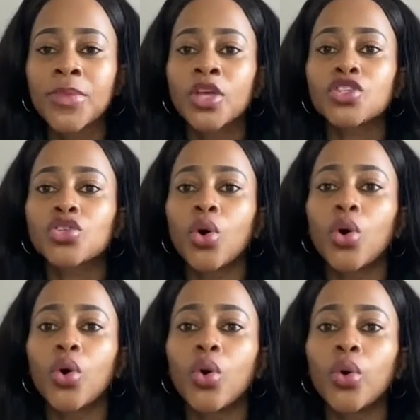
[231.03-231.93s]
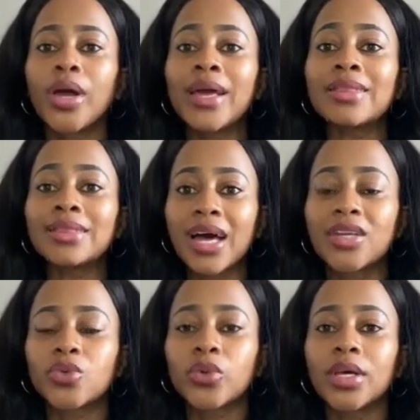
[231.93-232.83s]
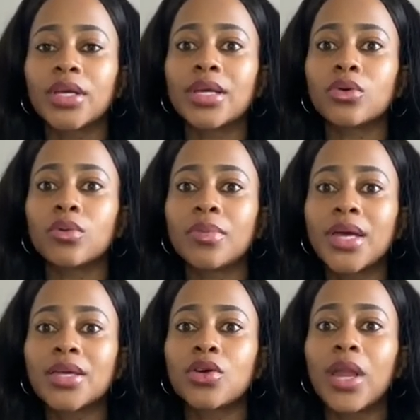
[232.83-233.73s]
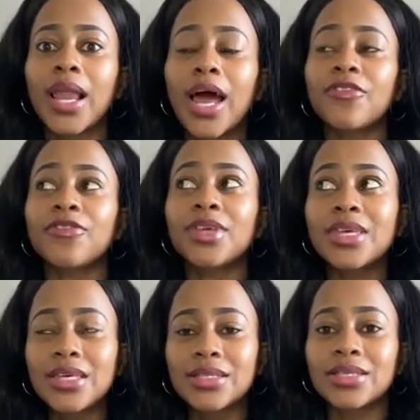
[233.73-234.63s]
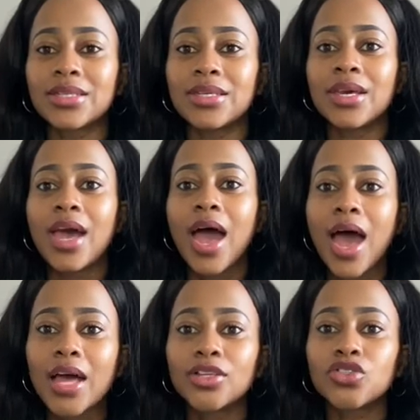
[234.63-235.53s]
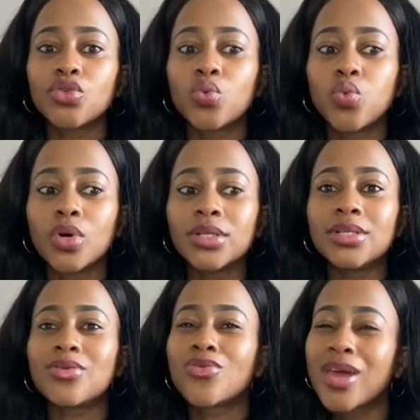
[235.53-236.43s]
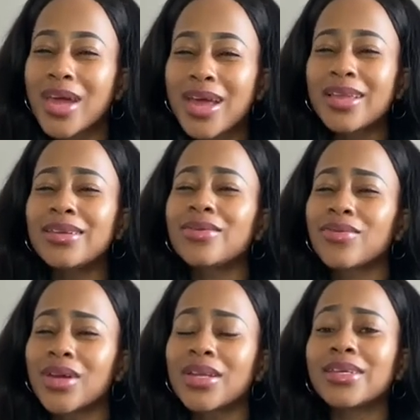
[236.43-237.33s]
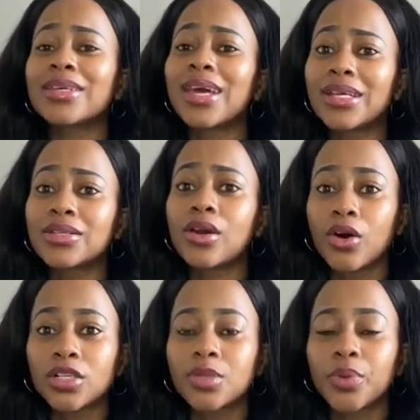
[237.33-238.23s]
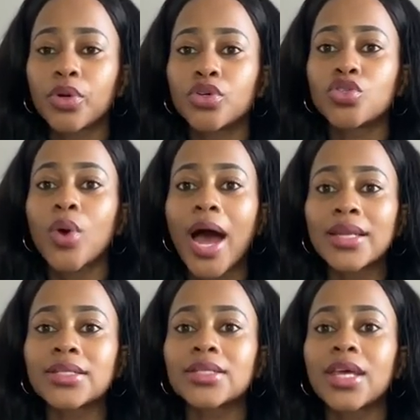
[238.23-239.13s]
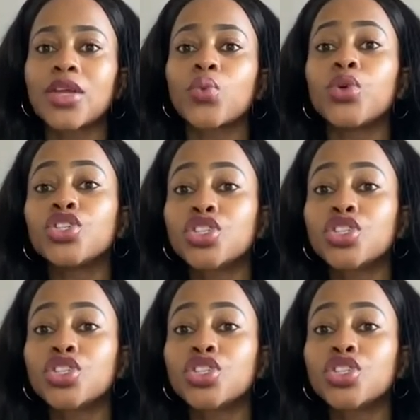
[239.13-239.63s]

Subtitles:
So in that way, it will make your life easy, and you would really get lost because you understand which